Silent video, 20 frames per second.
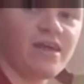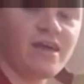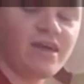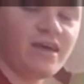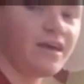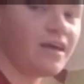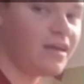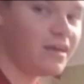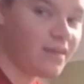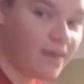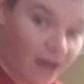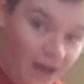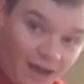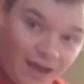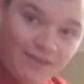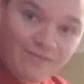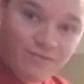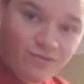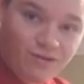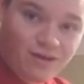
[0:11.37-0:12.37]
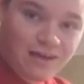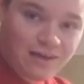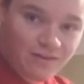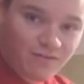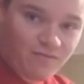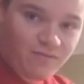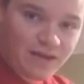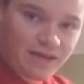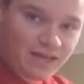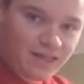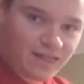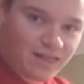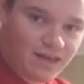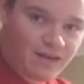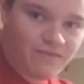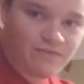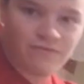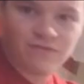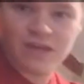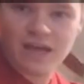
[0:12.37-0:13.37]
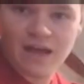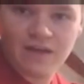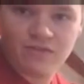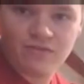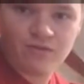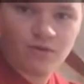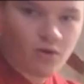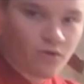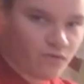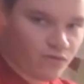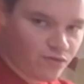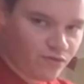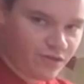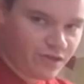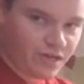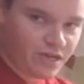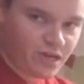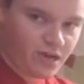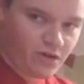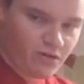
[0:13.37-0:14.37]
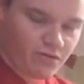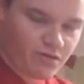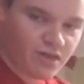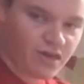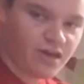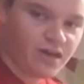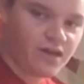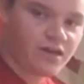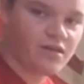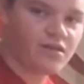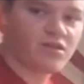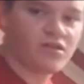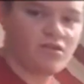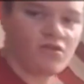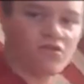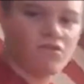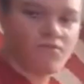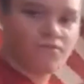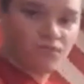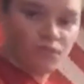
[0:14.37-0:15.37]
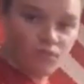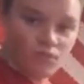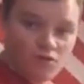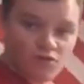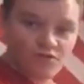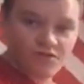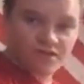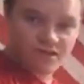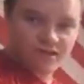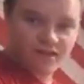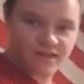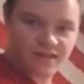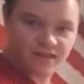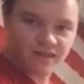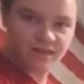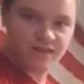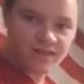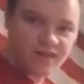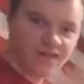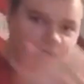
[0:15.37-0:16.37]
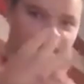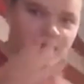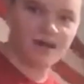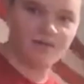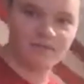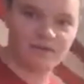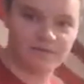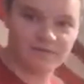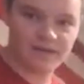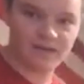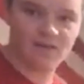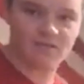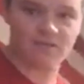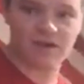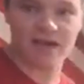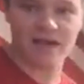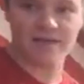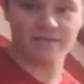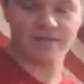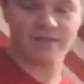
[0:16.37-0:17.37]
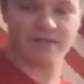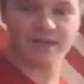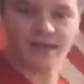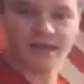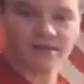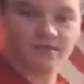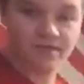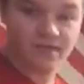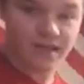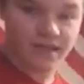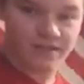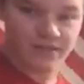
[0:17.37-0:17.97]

And I have a lot of mats I've gathered over the years, so we're just going to see how many mats we have exactly, and